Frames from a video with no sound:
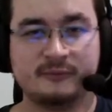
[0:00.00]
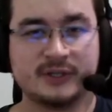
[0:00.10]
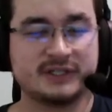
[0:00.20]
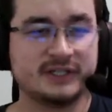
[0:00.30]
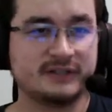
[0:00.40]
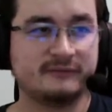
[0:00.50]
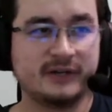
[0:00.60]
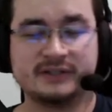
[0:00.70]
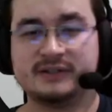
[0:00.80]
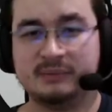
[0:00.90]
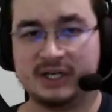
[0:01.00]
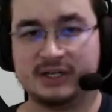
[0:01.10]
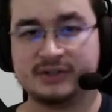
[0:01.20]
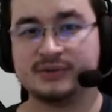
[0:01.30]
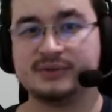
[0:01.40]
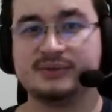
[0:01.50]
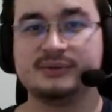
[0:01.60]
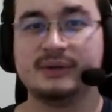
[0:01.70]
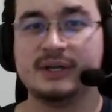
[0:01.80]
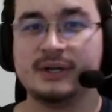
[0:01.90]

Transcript: which is very similar to